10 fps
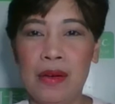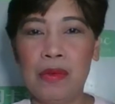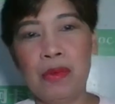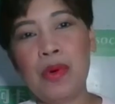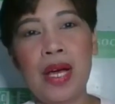
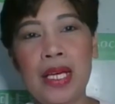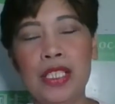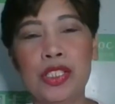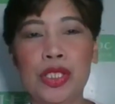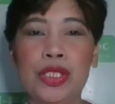why
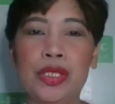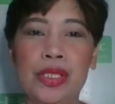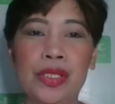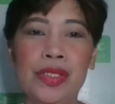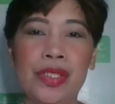
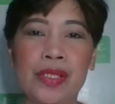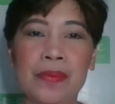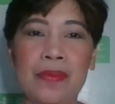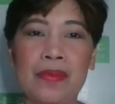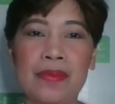tutors
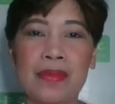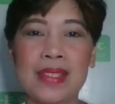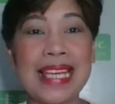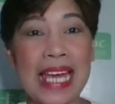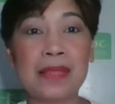
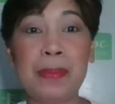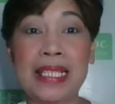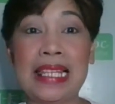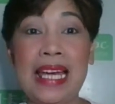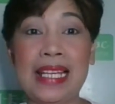get
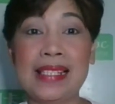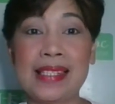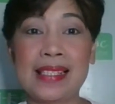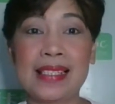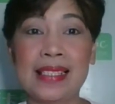
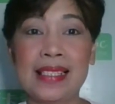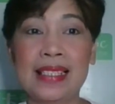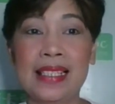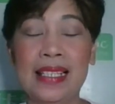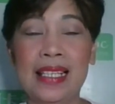penalized.
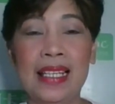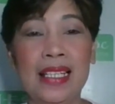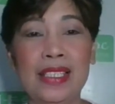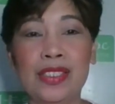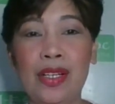
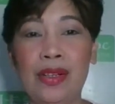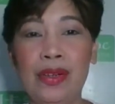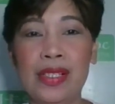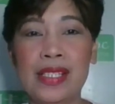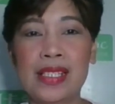So
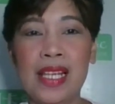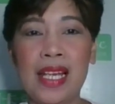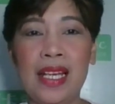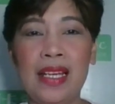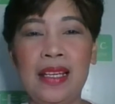let's
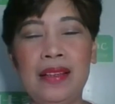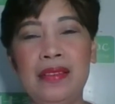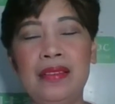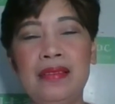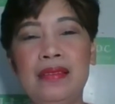say
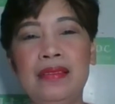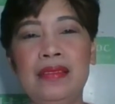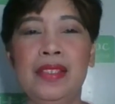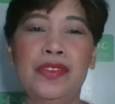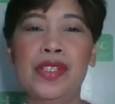
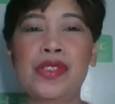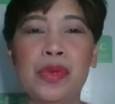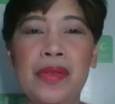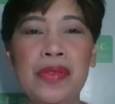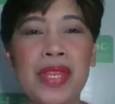the first
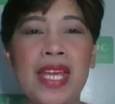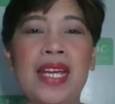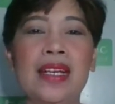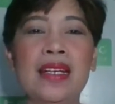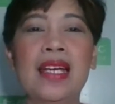one
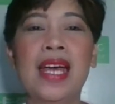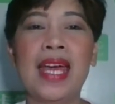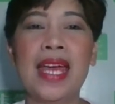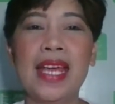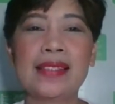there
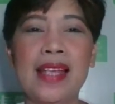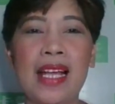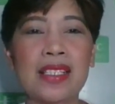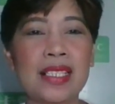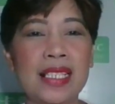is
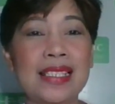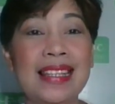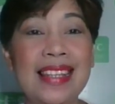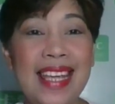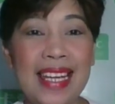actually the
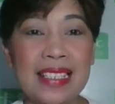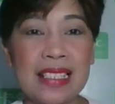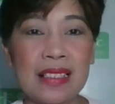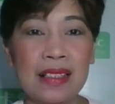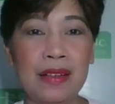
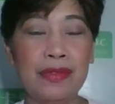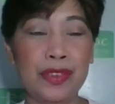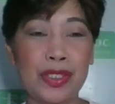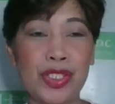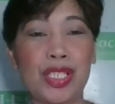late
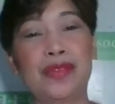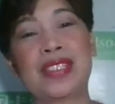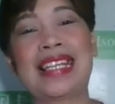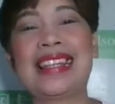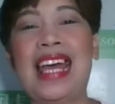for shift
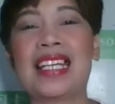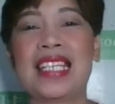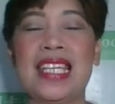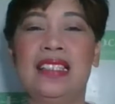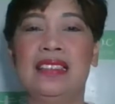clock in.